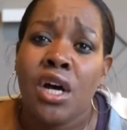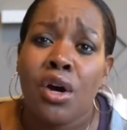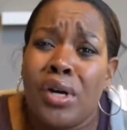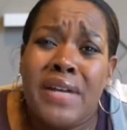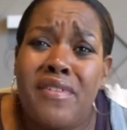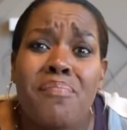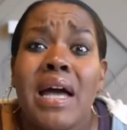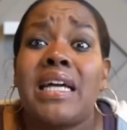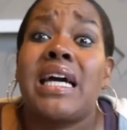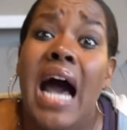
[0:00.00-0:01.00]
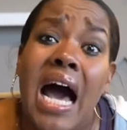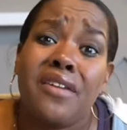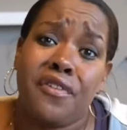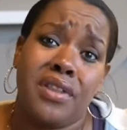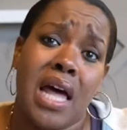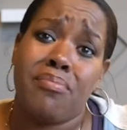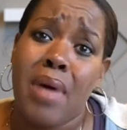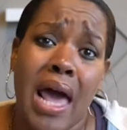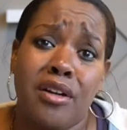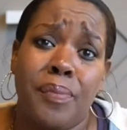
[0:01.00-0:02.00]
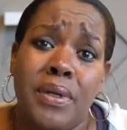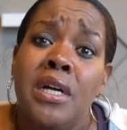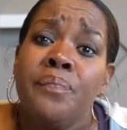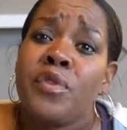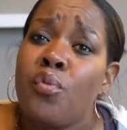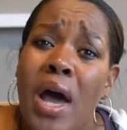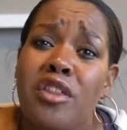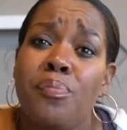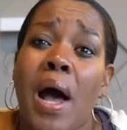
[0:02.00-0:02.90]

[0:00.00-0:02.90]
or even by God for that matter, but rather by